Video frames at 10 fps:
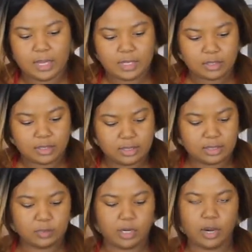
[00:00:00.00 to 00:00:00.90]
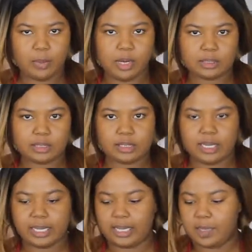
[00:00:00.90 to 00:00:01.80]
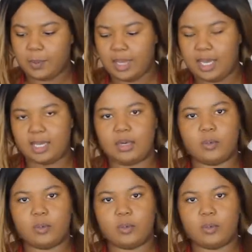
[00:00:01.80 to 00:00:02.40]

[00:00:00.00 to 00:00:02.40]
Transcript: So this is what our balls look like in the pan.